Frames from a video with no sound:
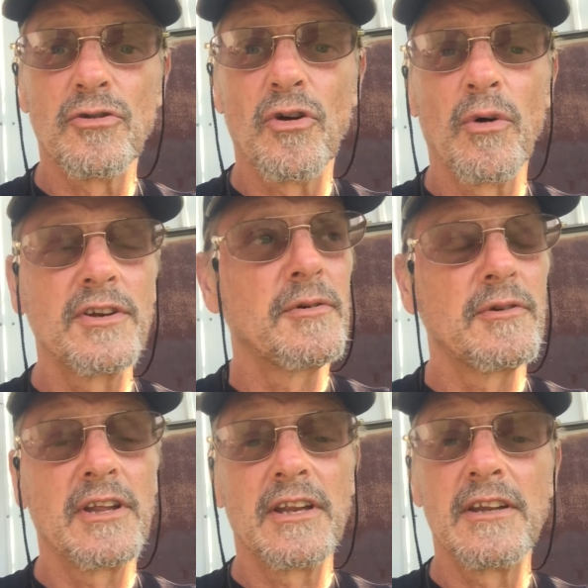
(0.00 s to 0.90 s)
going
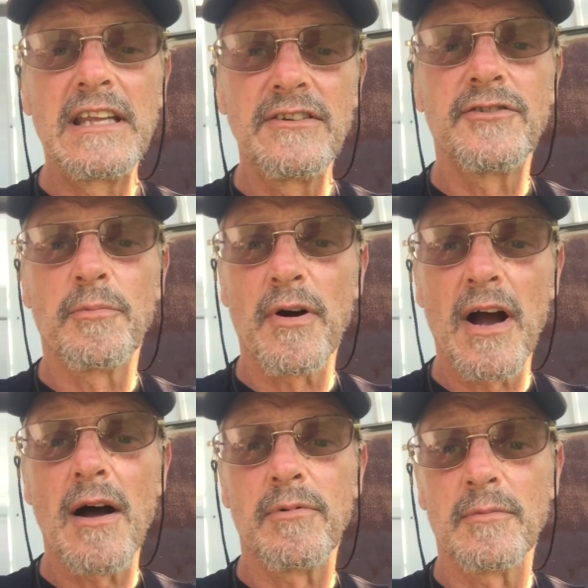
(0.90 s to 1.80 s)
to, it leads to
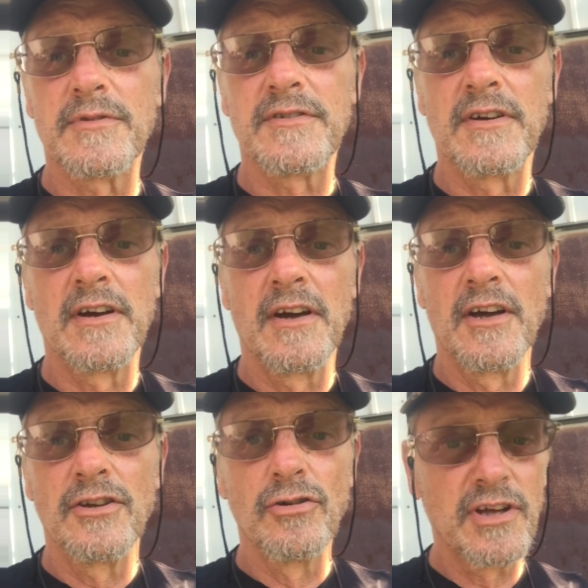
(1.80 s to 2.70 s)
problems.
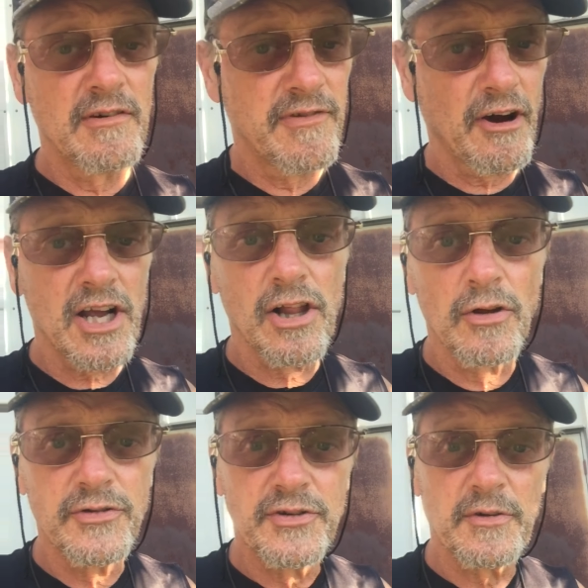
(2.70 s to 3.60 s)
You'll get very
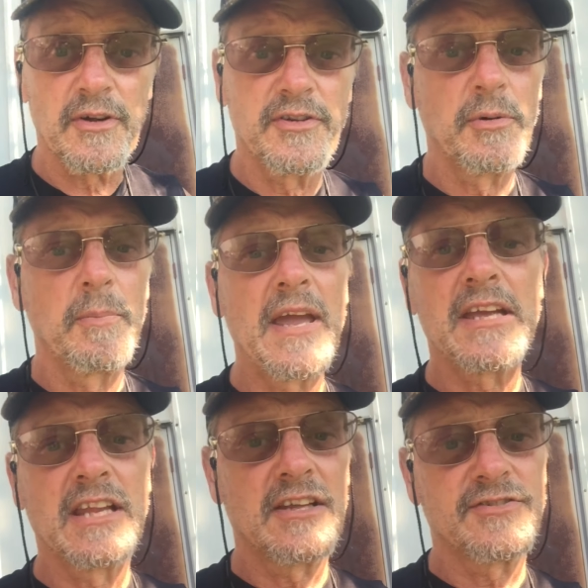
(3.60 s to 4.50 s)
close to
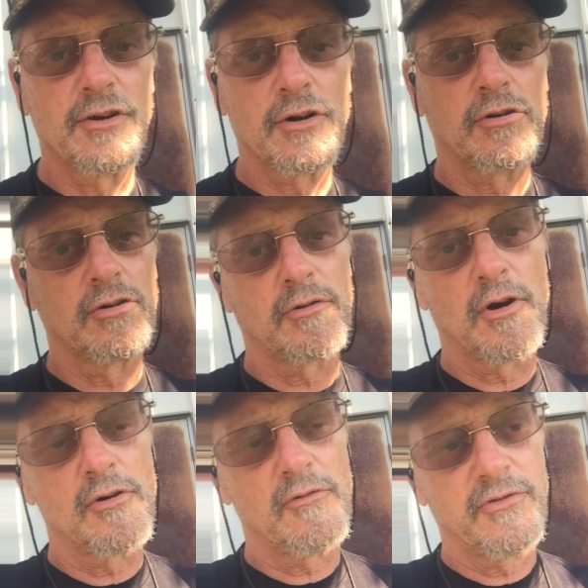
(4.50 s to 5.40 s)
making that circle
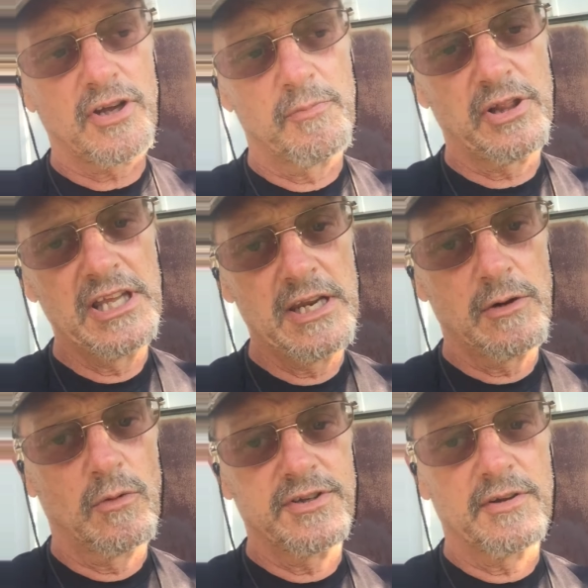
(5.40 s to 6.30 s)
or
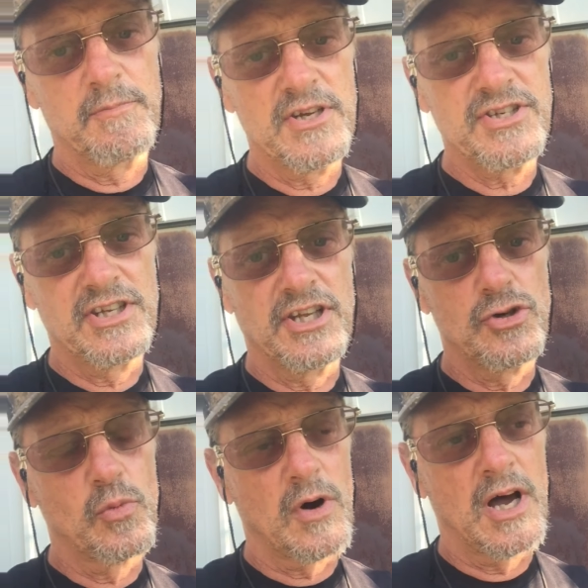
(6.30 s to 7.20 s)
completing what mission that
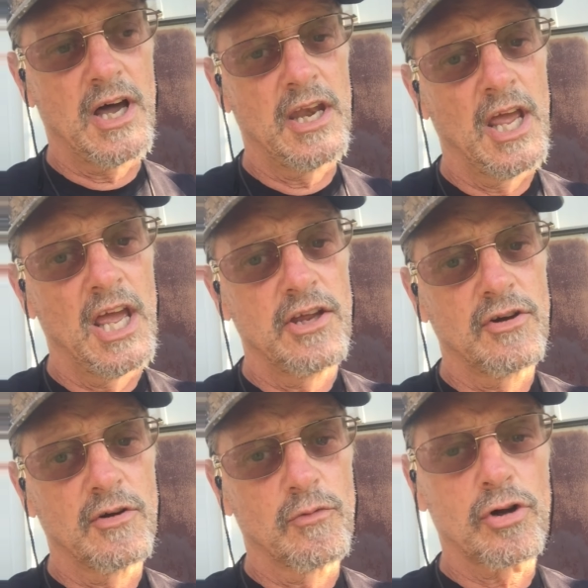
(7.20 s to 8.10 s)
you want.
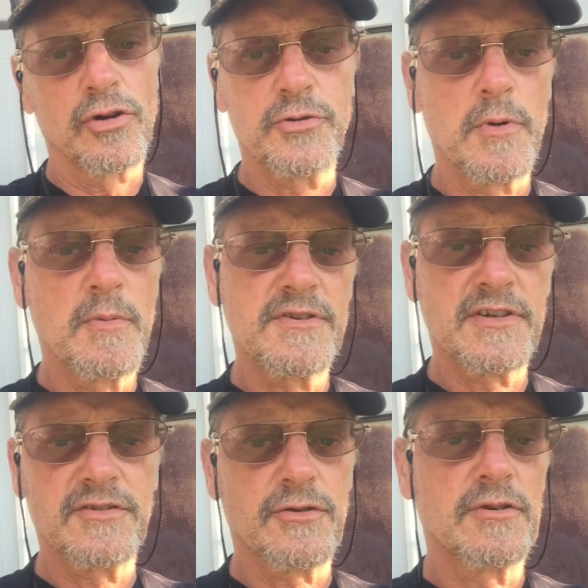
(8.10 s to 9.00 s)
You'll get real close to be
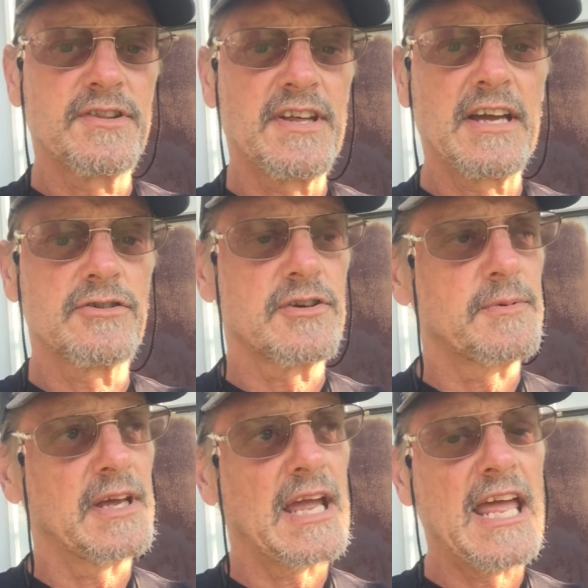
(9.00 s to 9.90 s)
missing a certain thing or
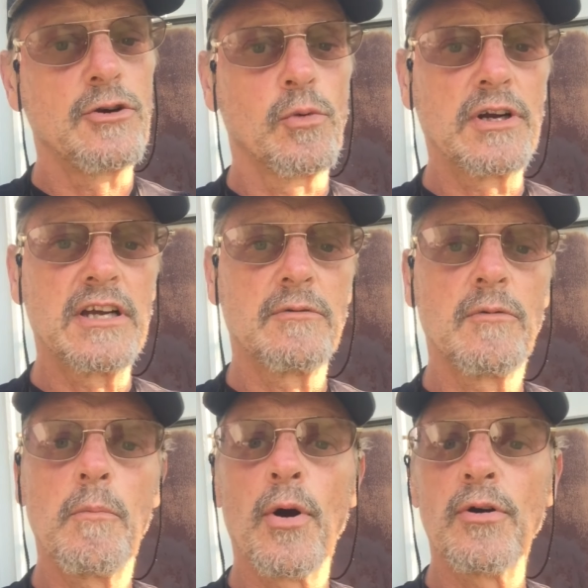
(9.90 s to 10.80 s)
something, and you will get
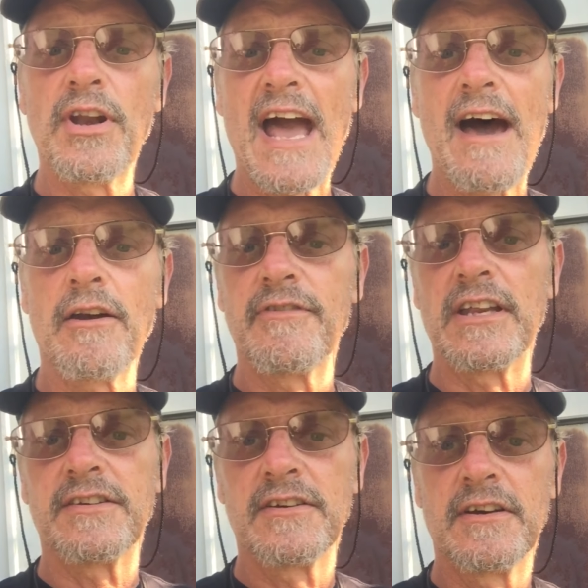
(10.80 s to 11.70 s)
burned out of
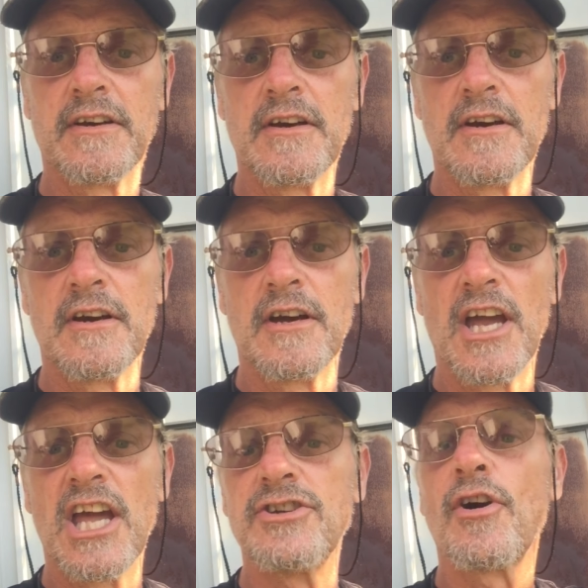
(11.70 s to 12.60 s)
it
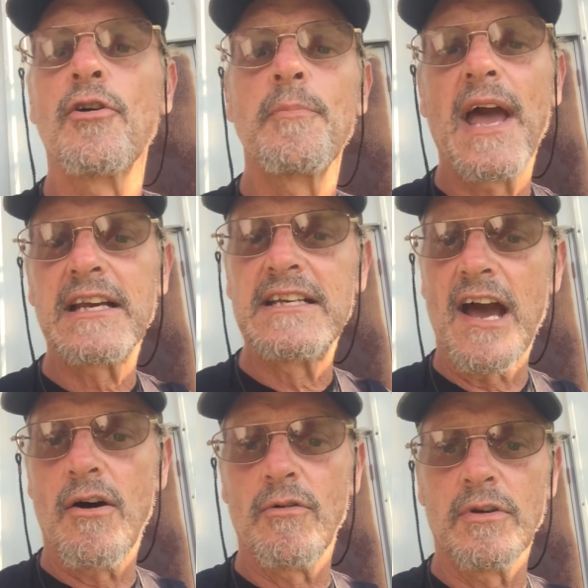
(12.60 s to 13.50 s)
and turn back
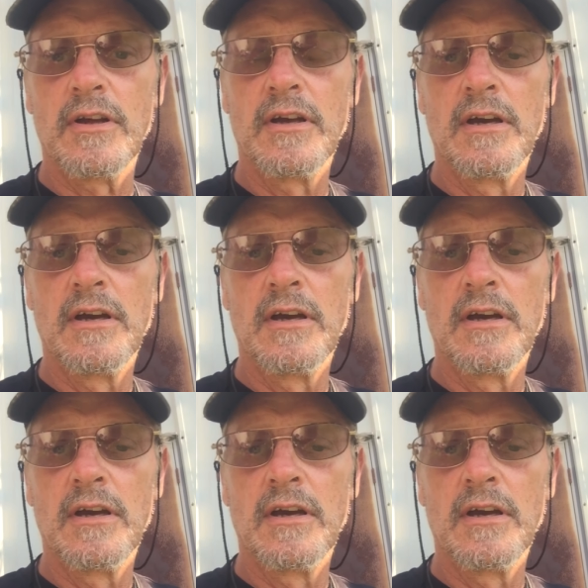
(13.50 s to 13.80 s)
down.